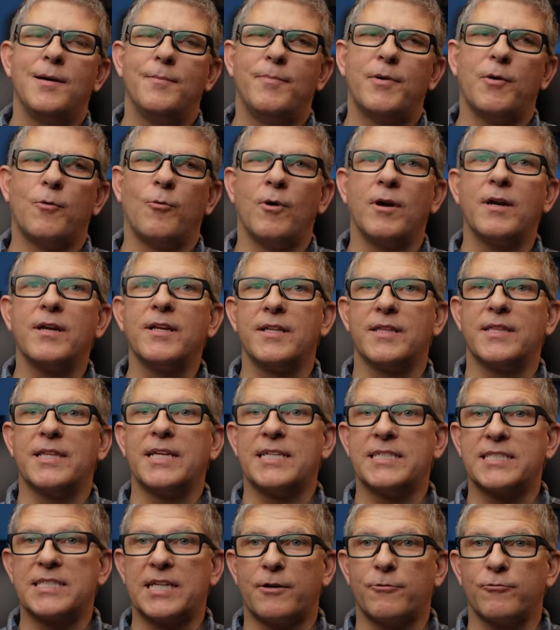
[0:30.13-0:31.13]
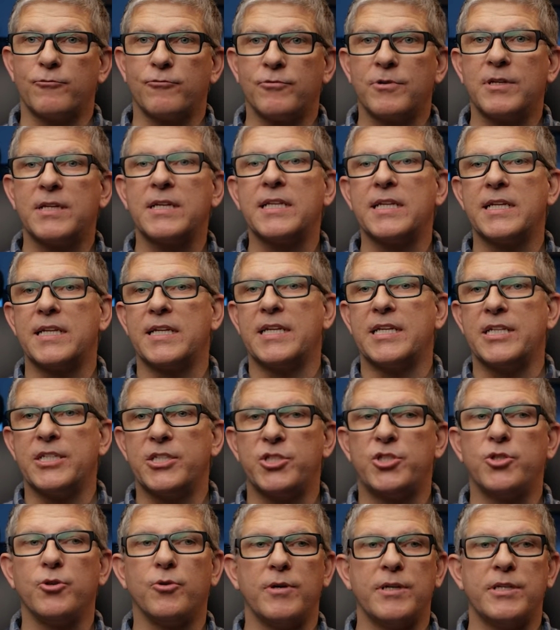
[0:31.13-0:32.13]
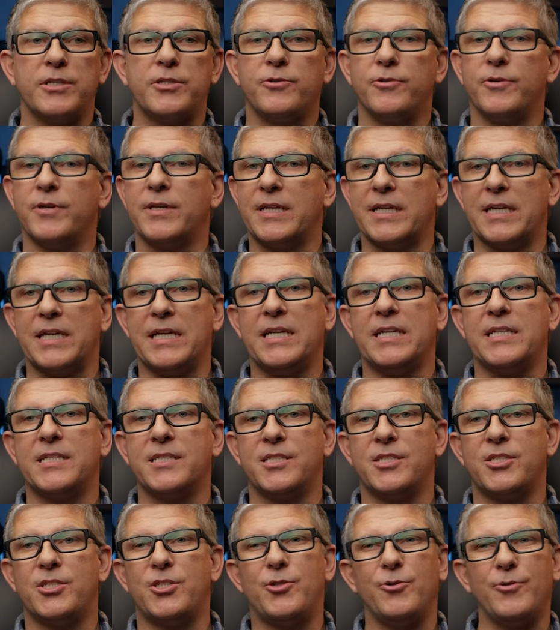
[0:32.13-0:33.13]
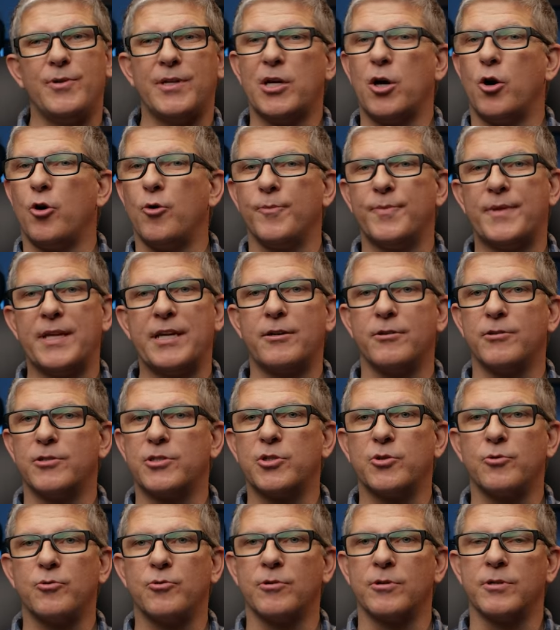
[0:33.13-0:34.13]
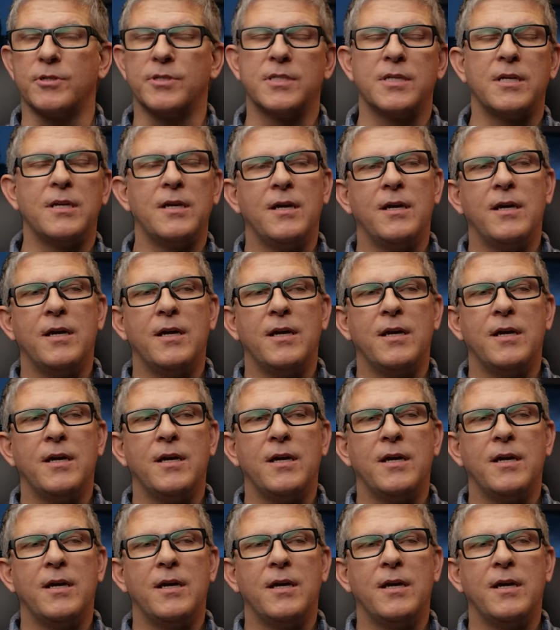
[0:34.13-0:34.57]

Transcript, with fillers: But one of the things I really enjoy doing is doing home theater tours.